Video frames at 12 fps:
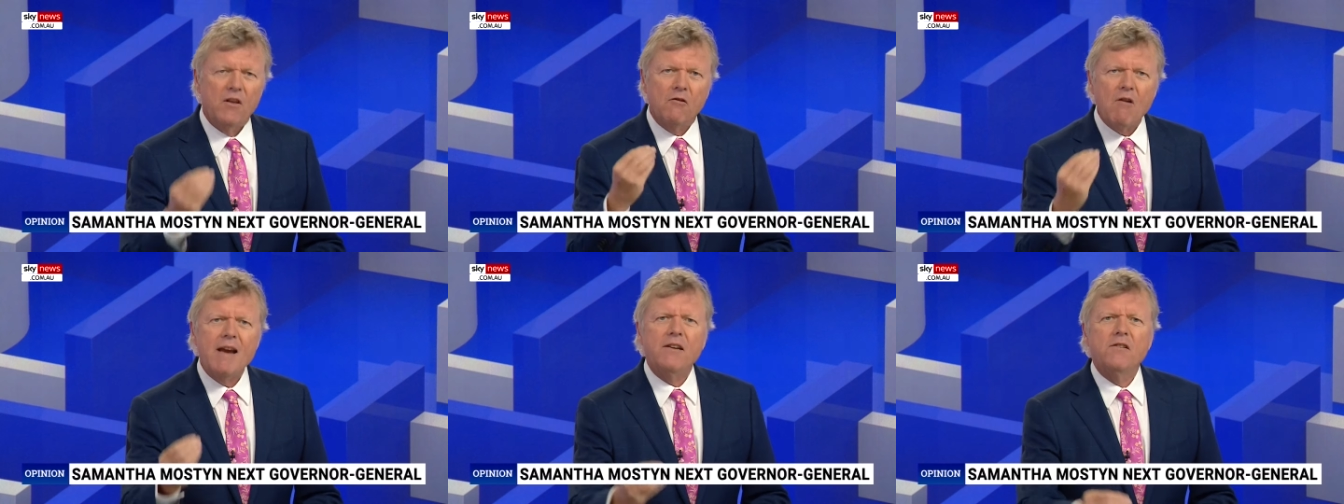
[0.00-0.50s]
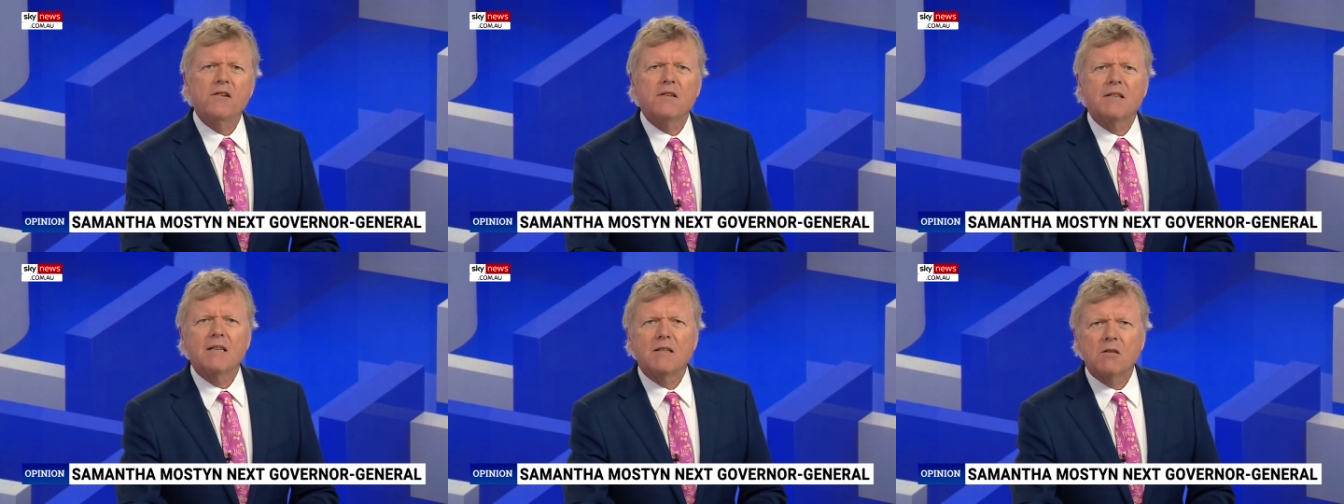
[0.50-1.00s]
The great
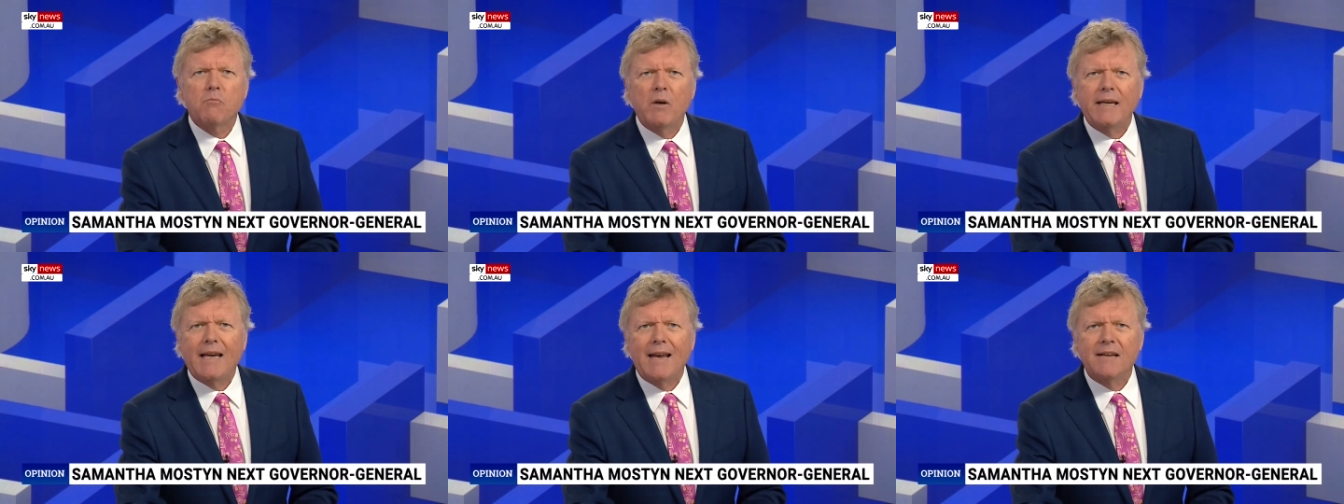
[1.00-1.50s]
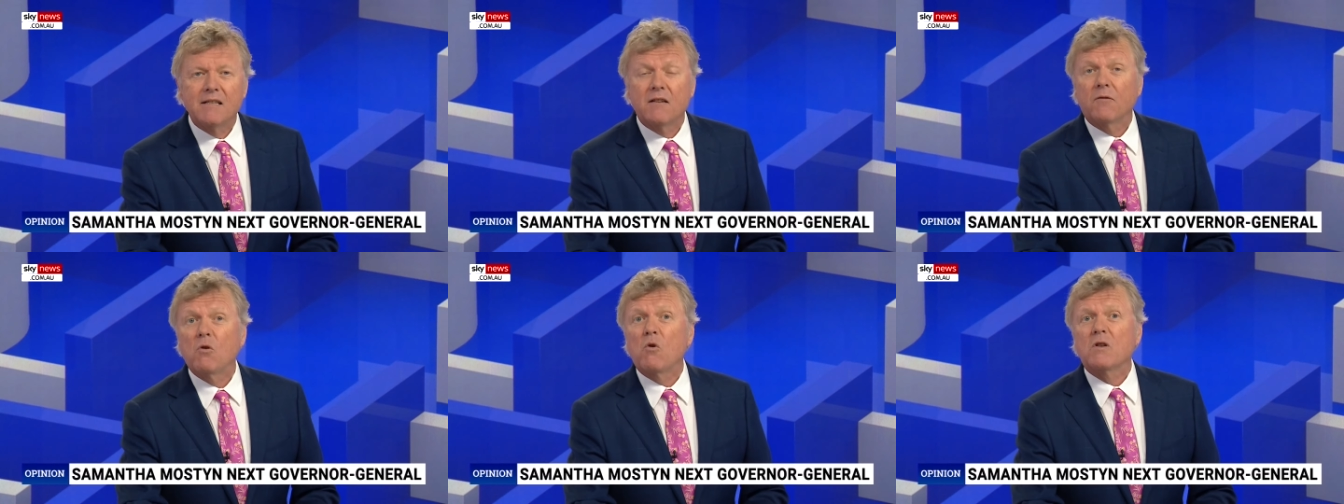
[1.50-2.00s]
news this weekend is,
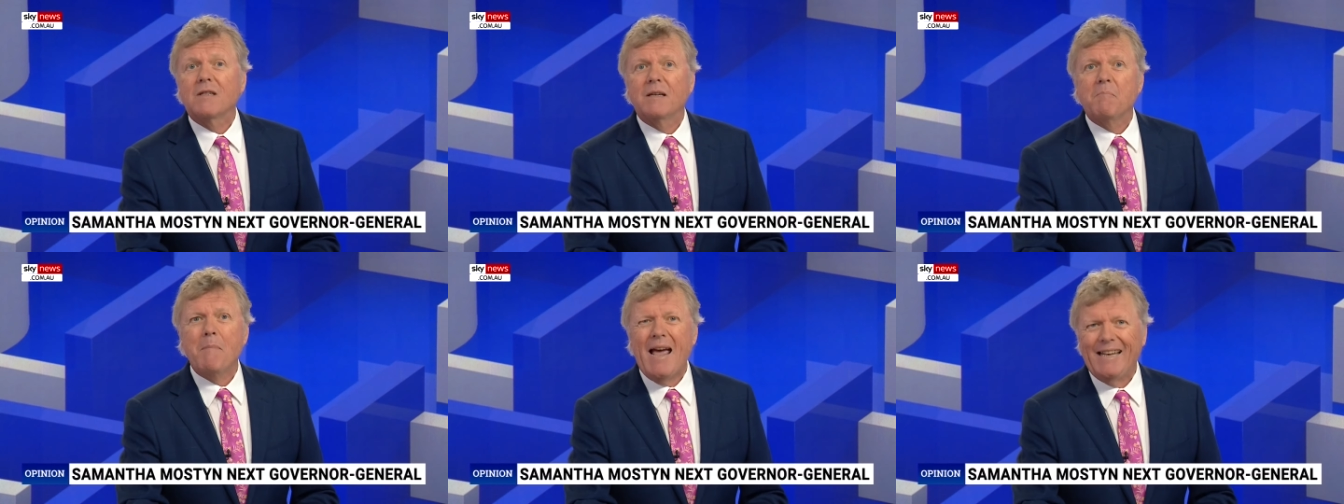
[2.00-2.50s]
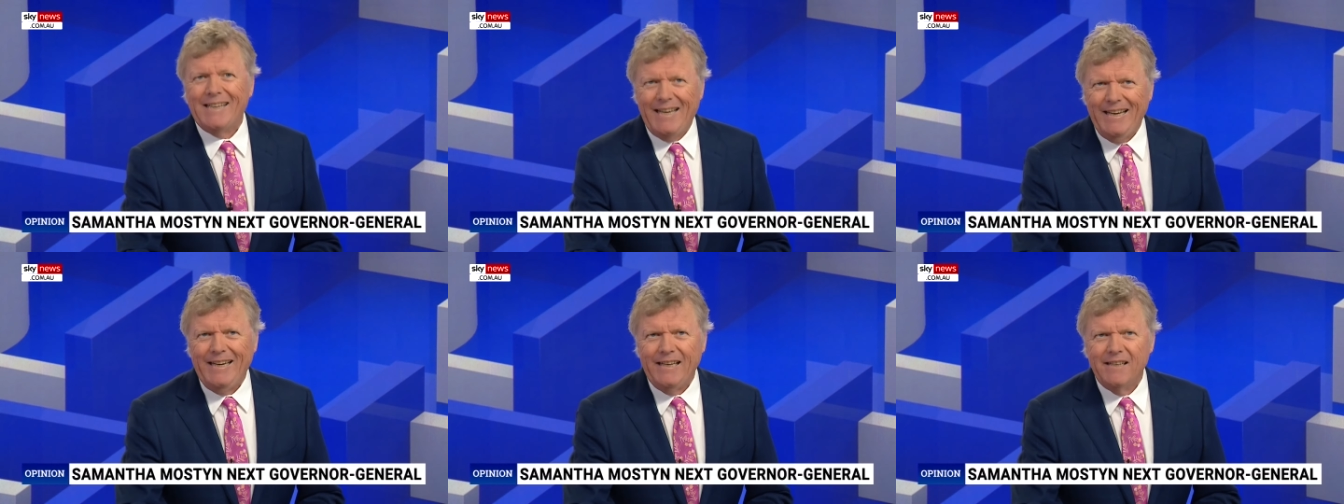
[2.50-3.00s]
of course, that Matt
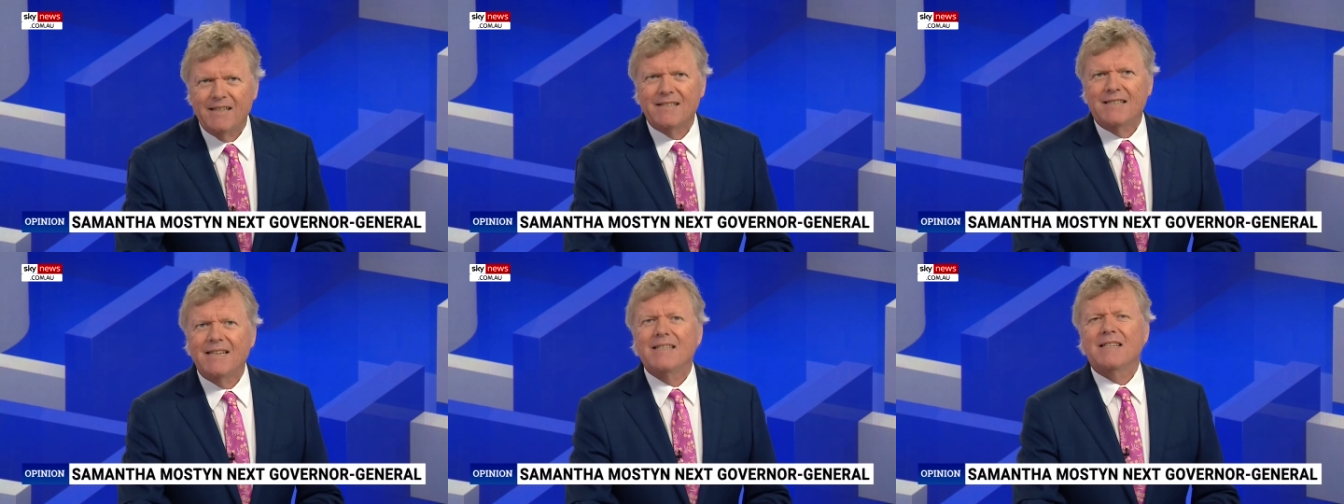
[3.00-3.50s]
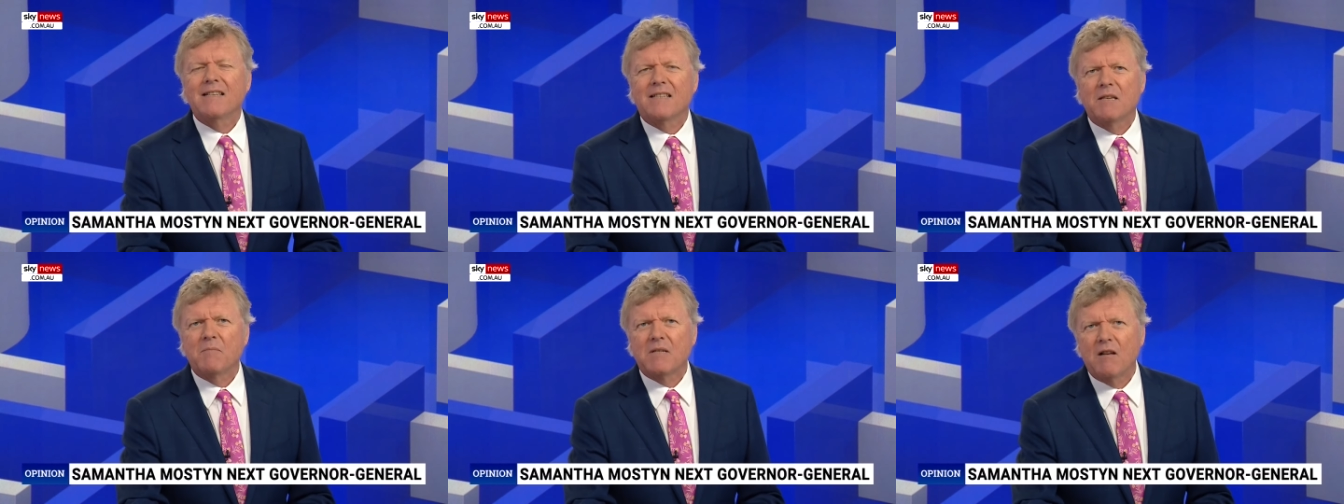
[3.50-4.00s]
Kean has
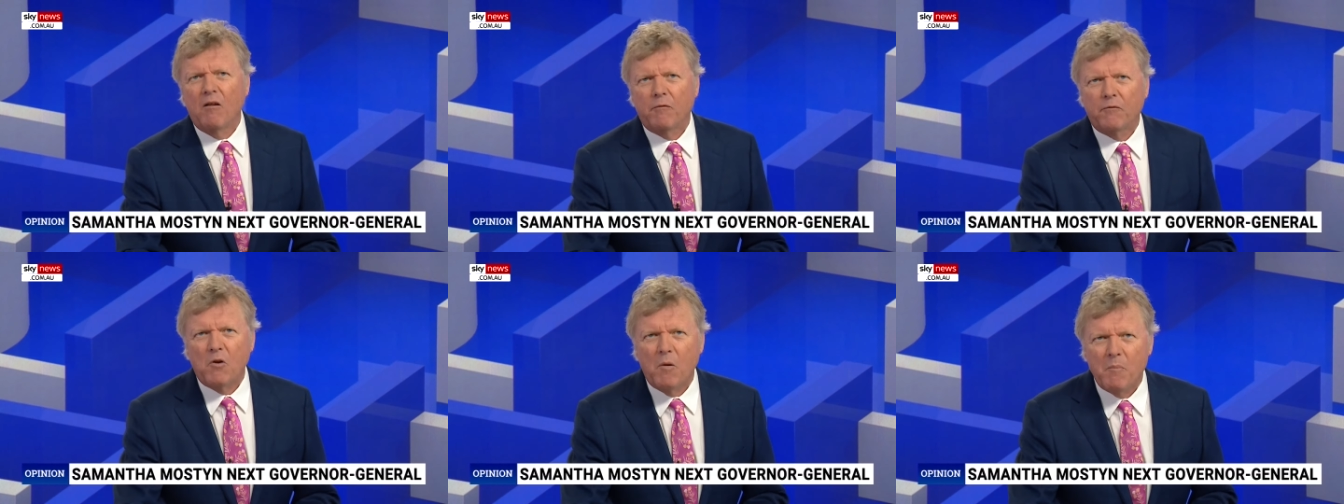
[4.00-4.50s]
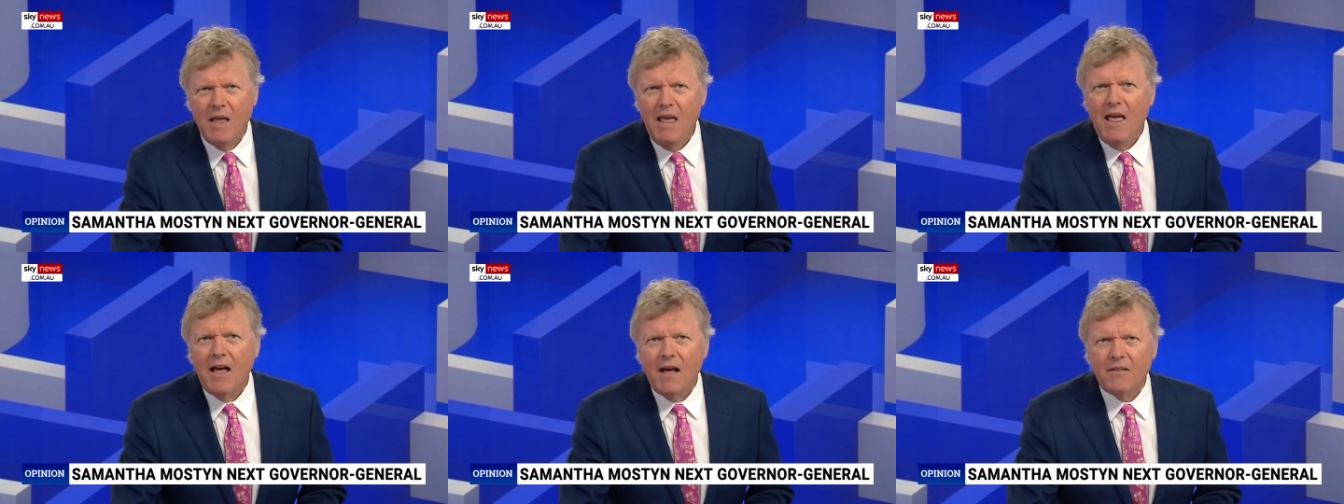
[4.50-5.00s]
distanced himself from
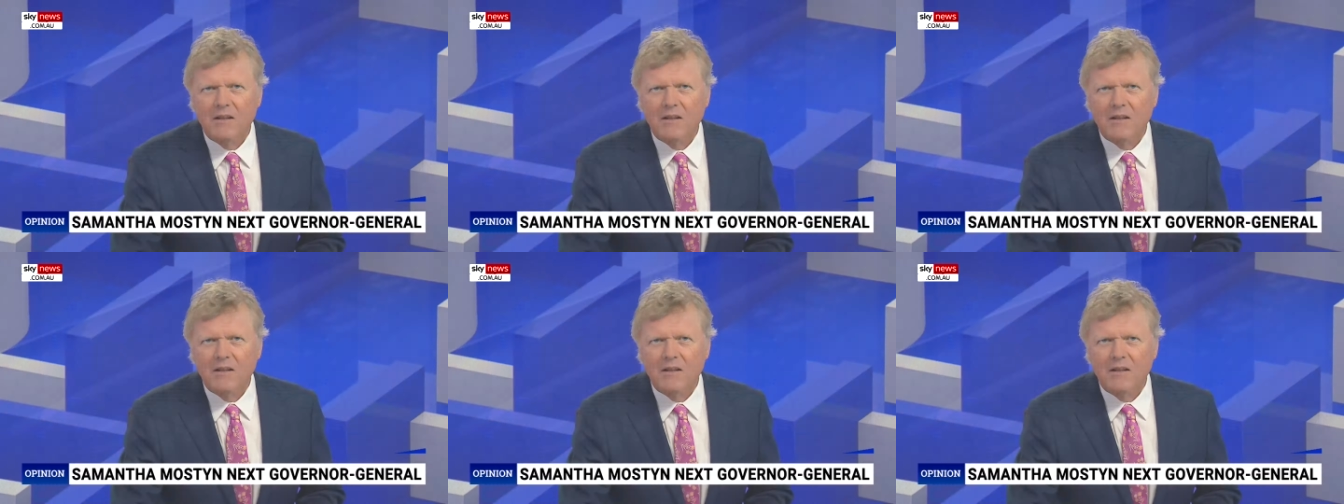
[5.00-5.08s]
uh,